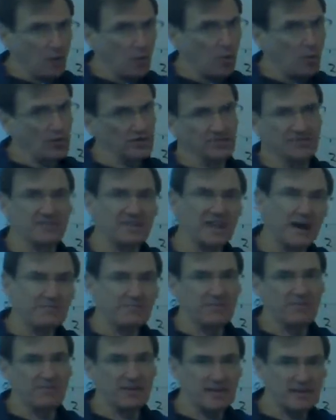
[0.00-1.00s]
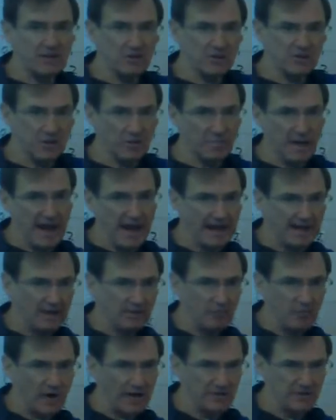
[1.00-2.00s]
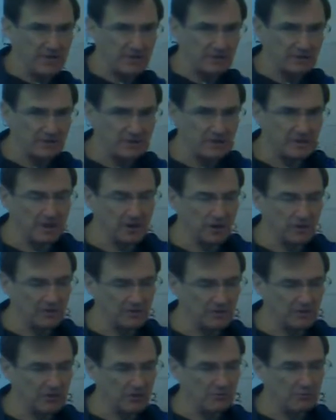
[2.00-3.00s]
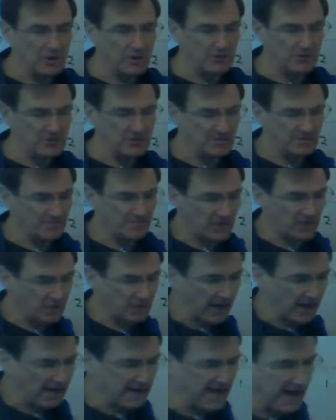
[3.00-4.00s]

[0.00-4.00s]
or stop the video and go back and watch it, in slow motion. Okay,